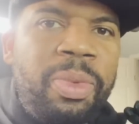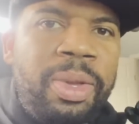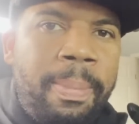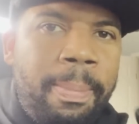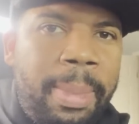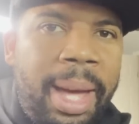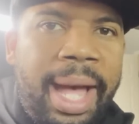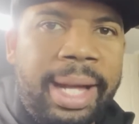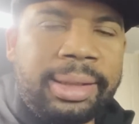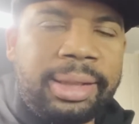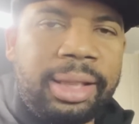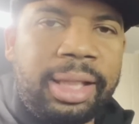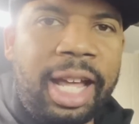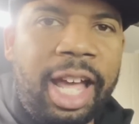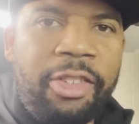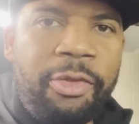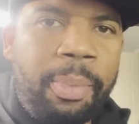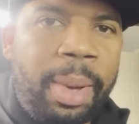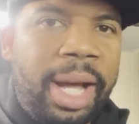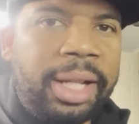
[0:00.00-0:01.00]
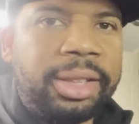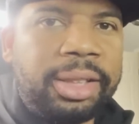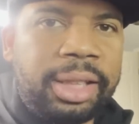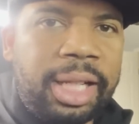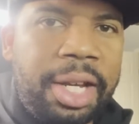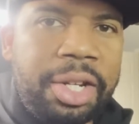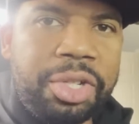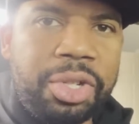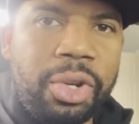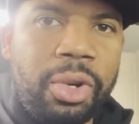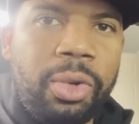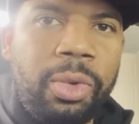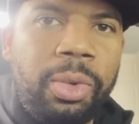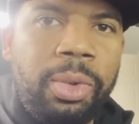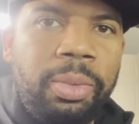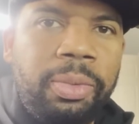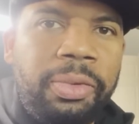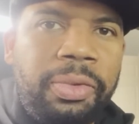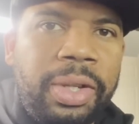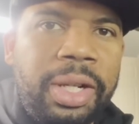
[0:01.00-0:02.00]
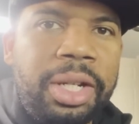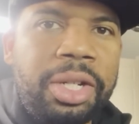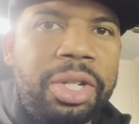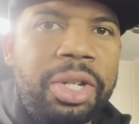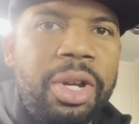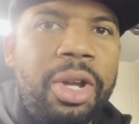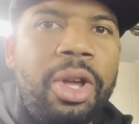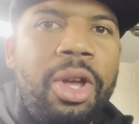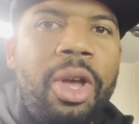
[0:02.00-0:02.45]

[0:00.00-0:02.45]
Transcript: back to life, back to that showroom finish.